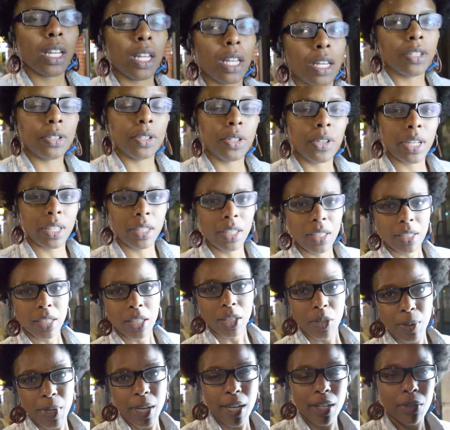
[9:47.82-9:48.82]
and so I think
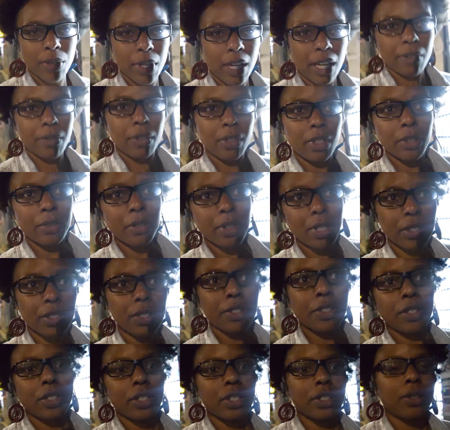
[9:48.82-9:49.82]
that's why I don't have enough
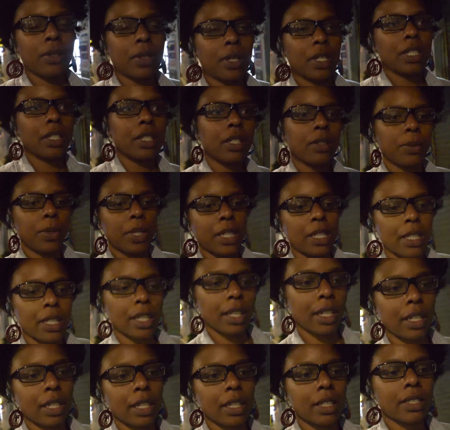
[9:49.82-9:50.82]
energy during the
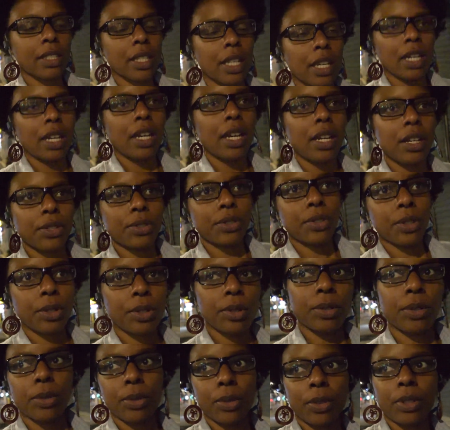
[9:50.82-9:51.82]
weekdays. So
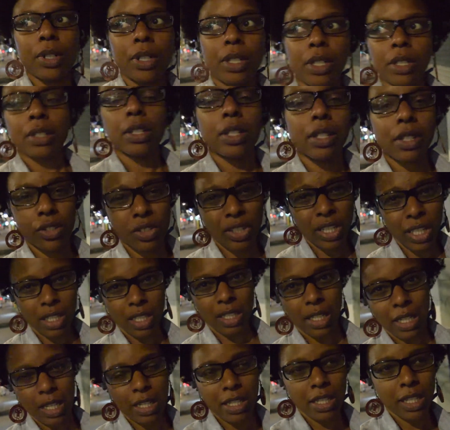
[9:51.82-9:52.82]
I'm gonna try to
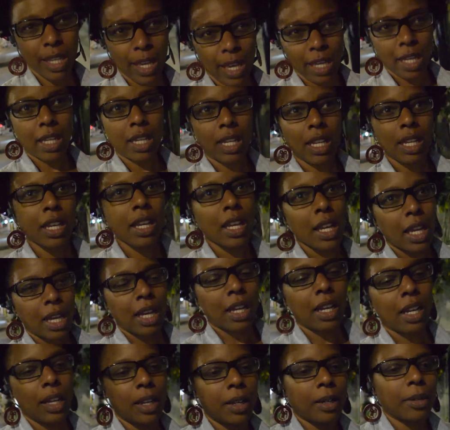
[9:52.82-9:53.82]
change that.
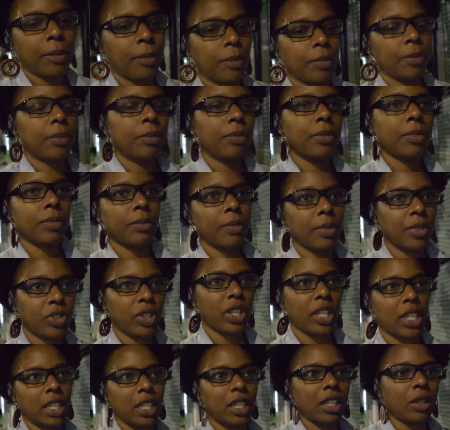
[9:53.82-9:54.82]

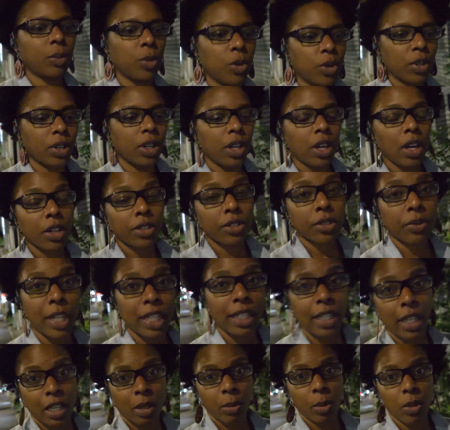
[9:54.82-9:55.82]
try to eat more. So right
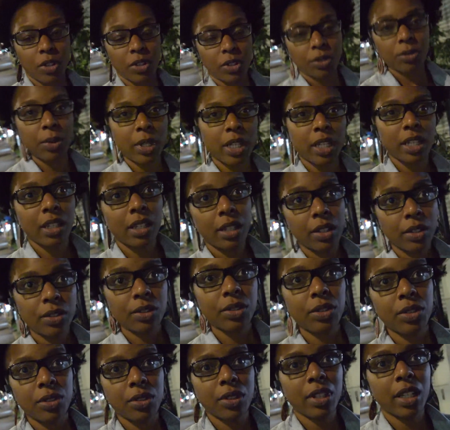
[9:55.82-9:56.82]
now I'm on the way
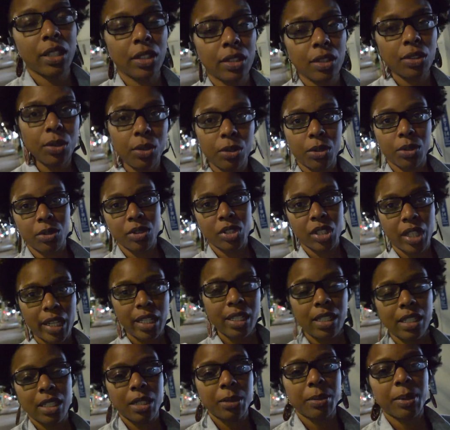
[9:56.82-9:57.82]
to like the local
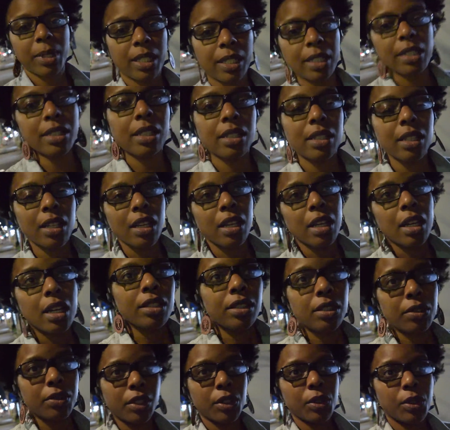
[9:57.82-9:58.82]
Chinese place
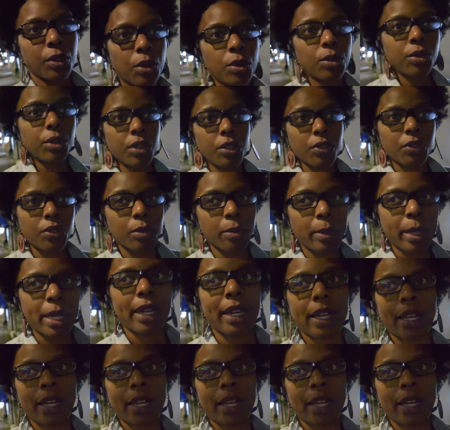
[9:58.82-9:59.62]
around the corner from my